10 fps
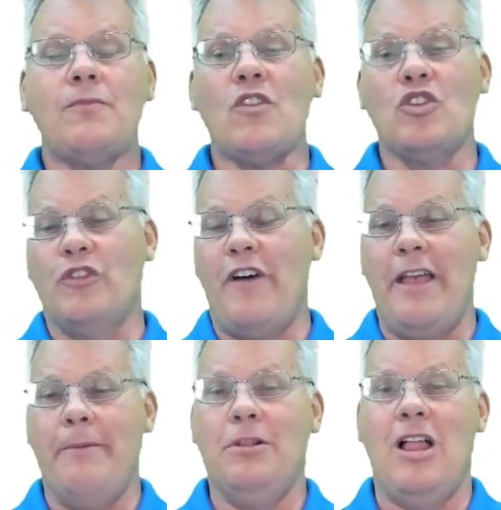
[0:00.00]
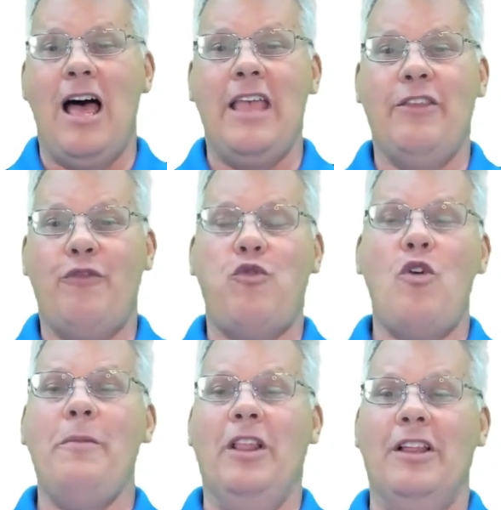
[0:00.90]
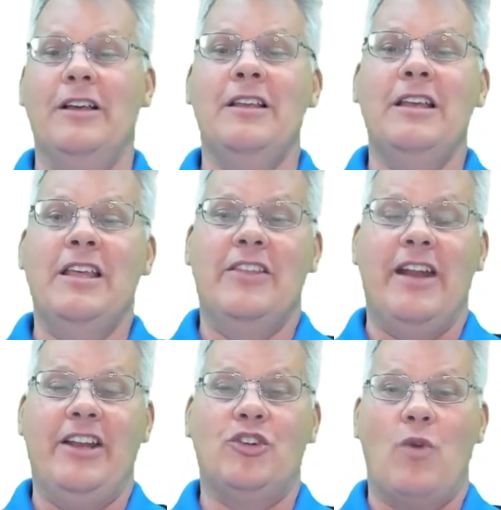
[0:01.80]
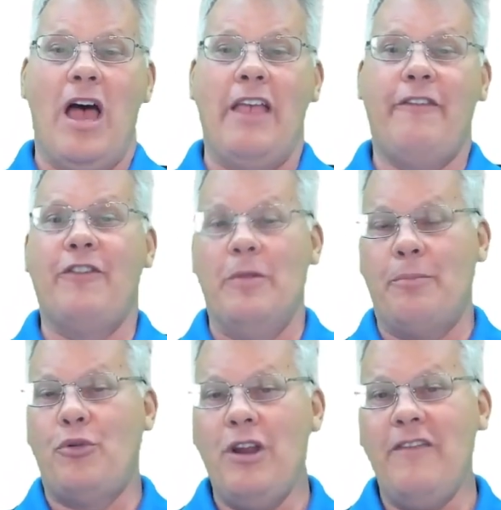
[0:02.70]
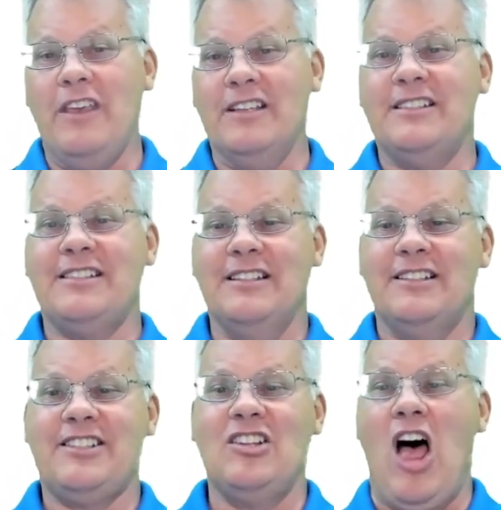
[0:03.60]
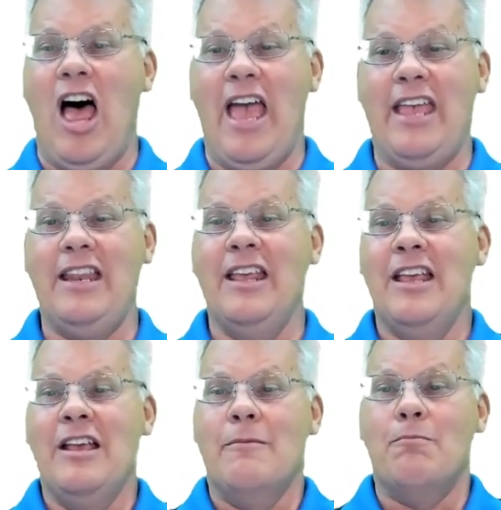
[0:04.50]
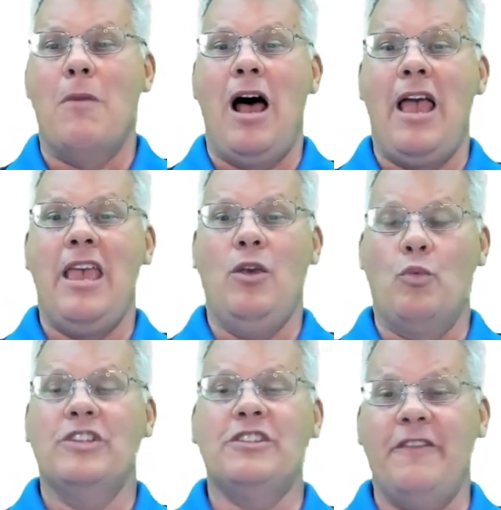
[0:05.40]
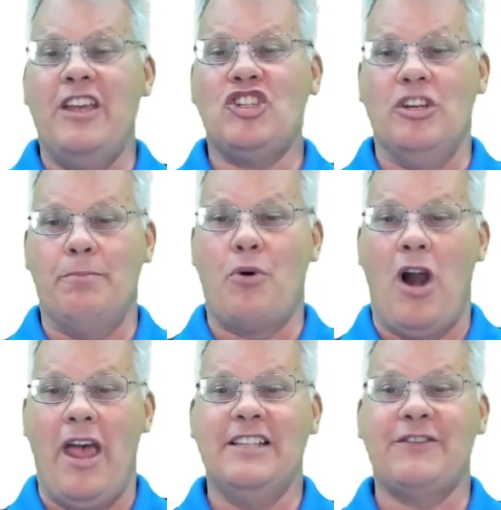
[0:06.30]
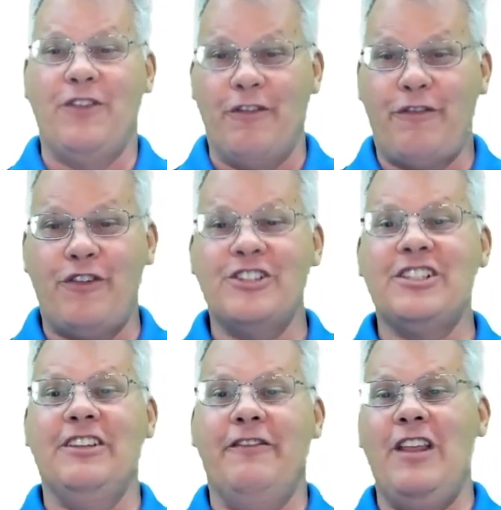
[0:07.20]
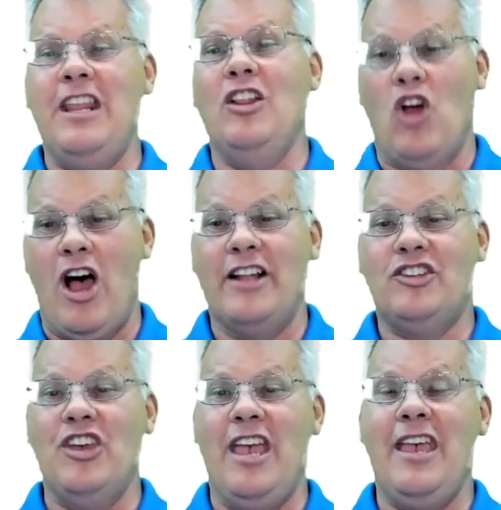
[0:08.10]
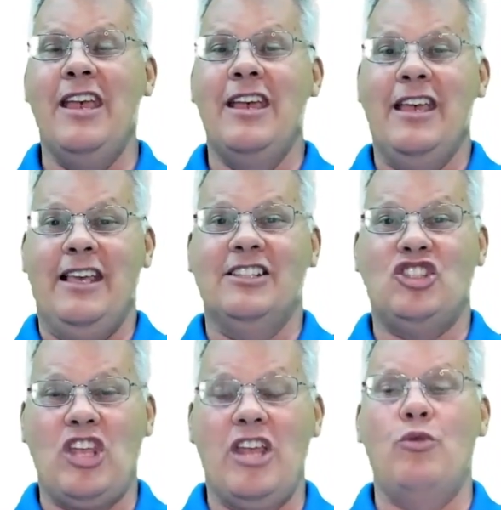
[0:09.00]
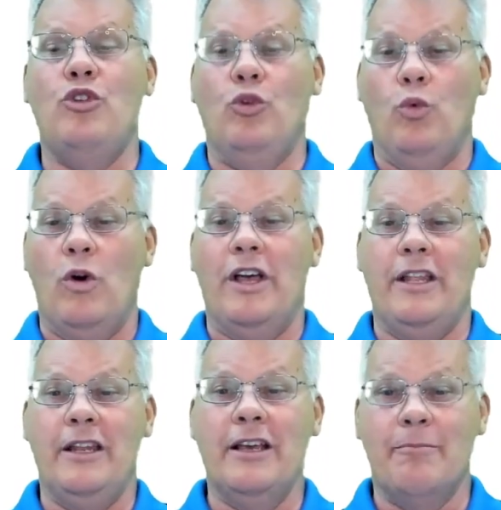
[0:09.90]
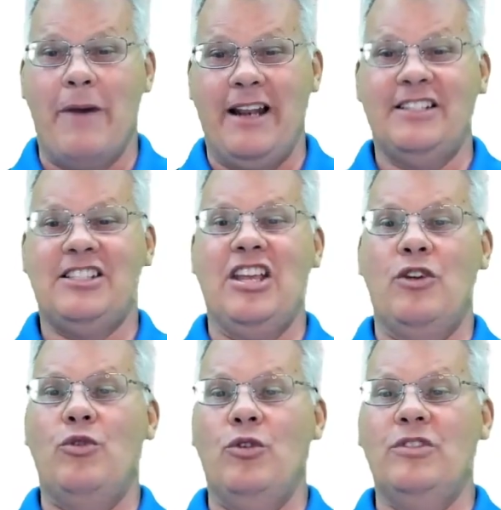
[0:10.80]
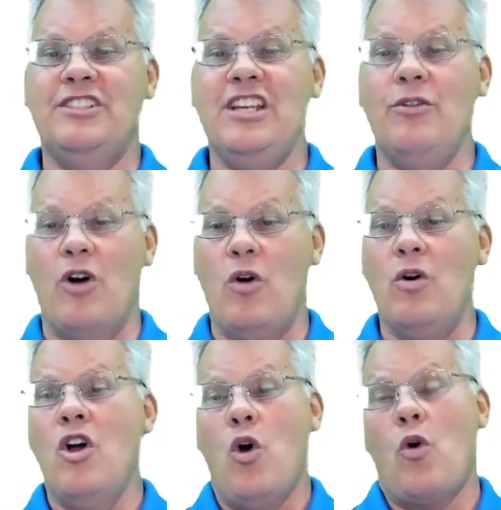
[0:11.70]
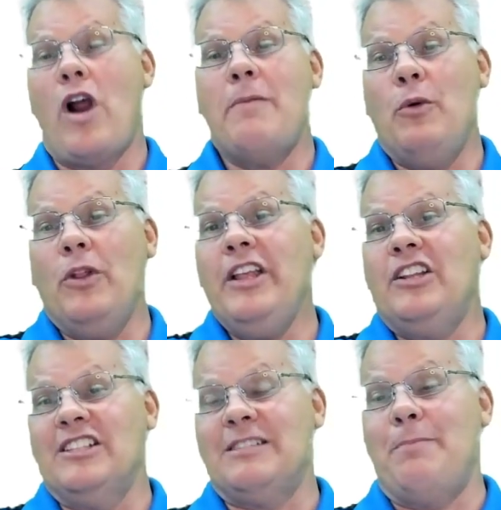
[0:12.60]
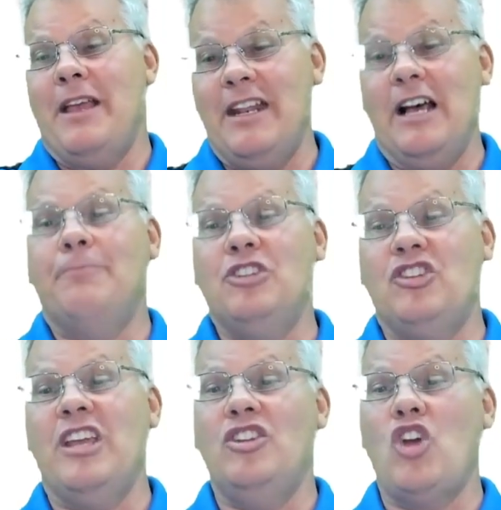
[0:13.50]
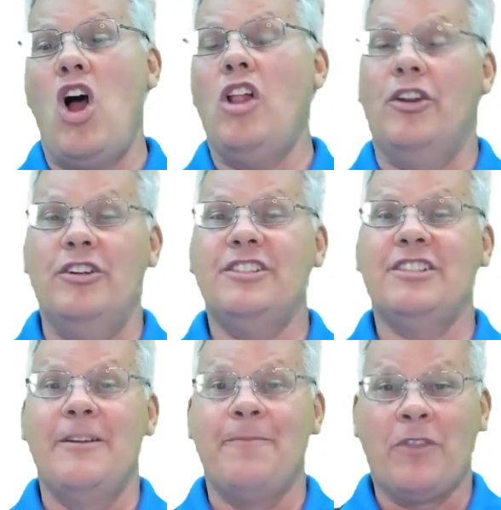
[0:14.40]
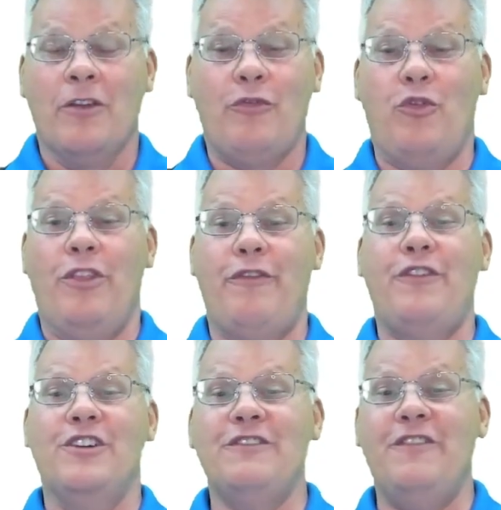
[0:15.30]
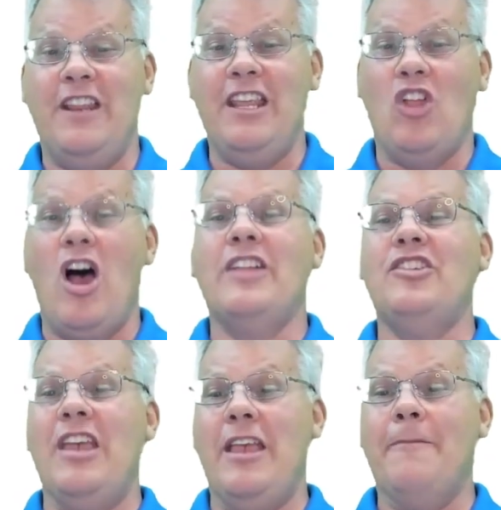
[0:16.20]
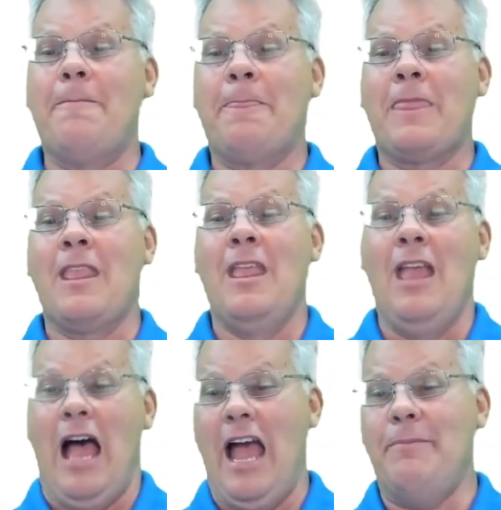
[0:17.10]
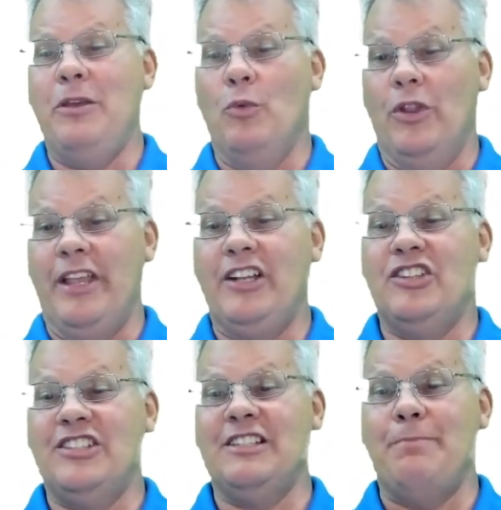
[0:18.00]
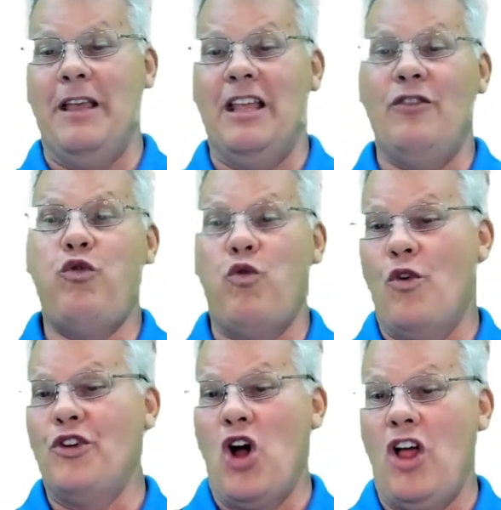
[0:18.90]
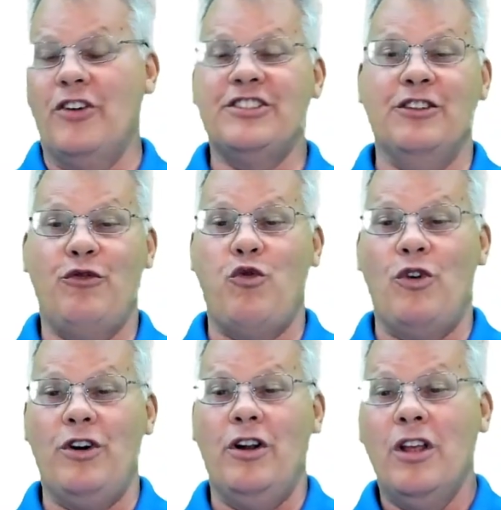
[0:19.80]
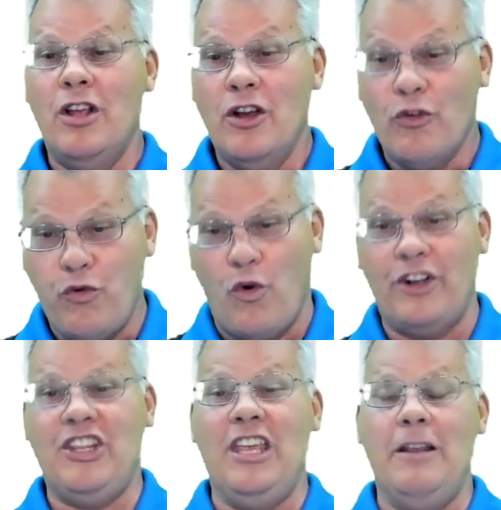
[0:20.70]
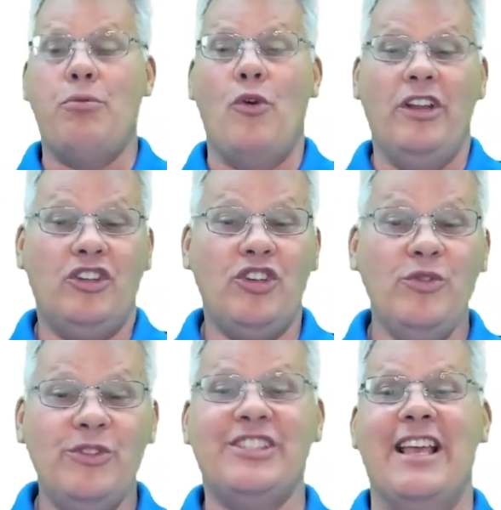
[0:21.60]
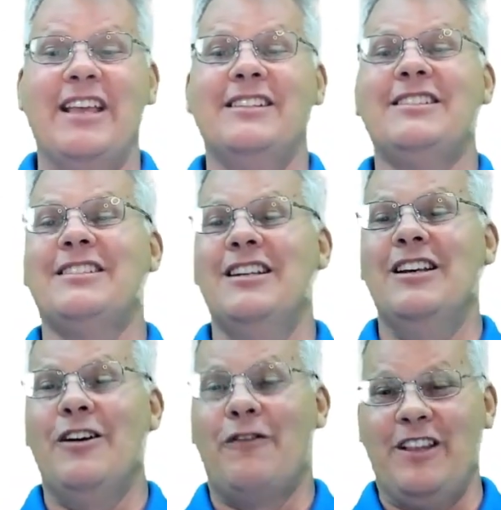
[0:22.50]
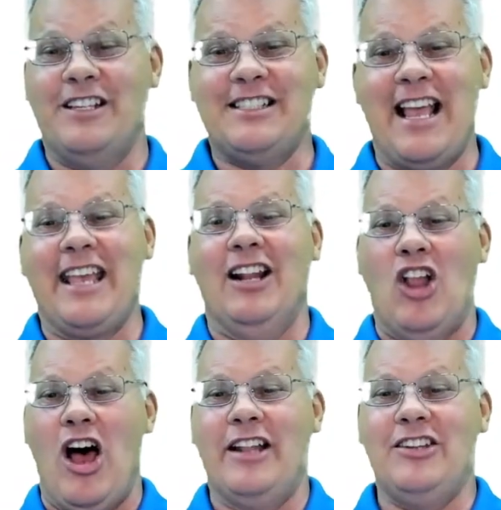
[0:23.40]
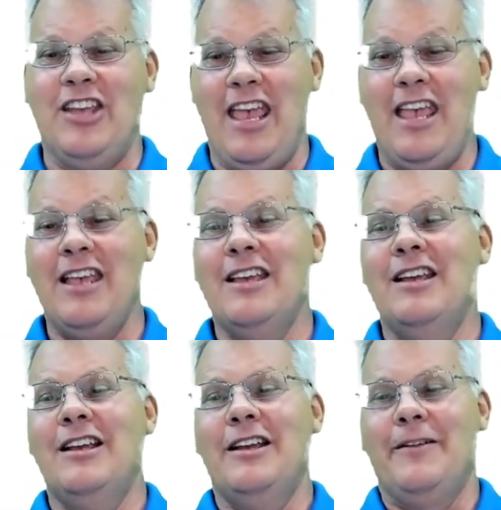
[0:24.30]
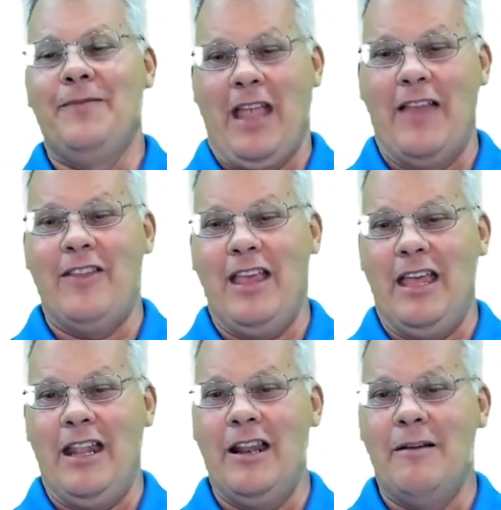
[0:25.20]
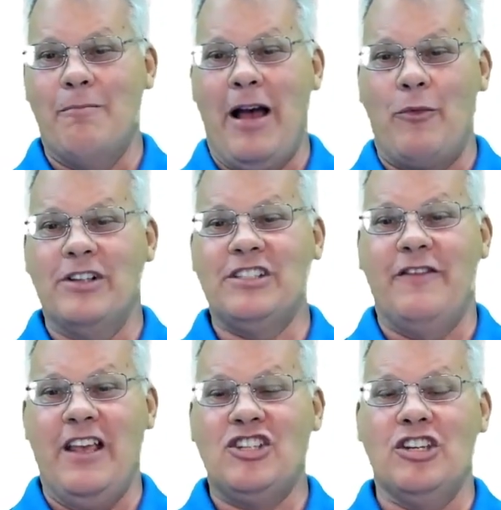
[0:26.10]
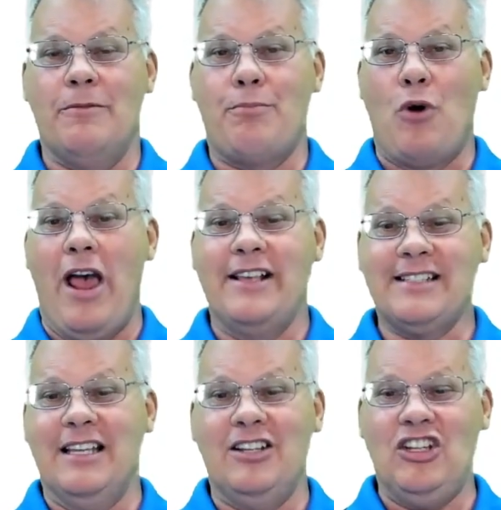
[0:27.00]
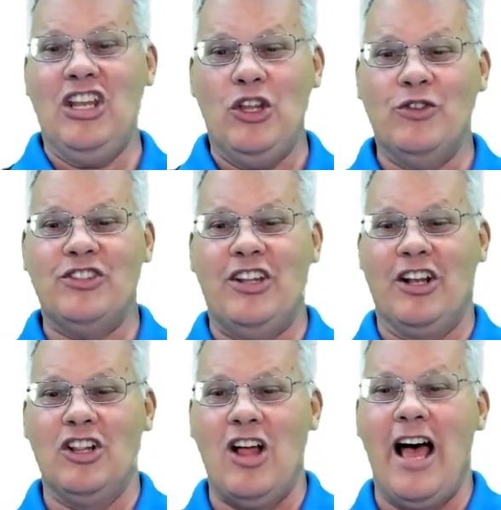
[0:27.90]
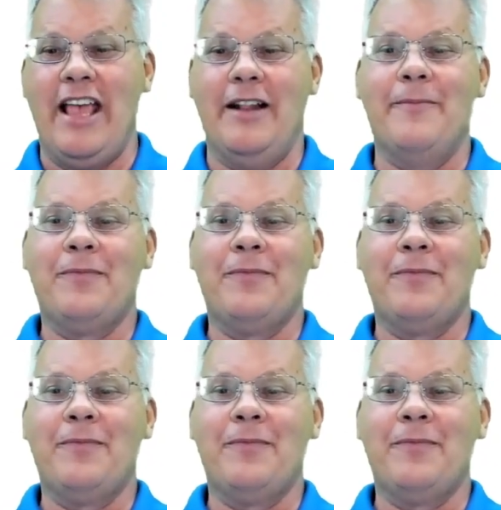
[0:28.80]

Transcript: So if I apply the formula that I derived from the previous slide, my reservation price for the first Vinny latte is 10 root 1 minus 10 root 0, or I'd be willing to spend up to $10 for the first Vinny latte. I'd be willing to spend $4.14.2 for the second latte, and then my reservation price continues to decline.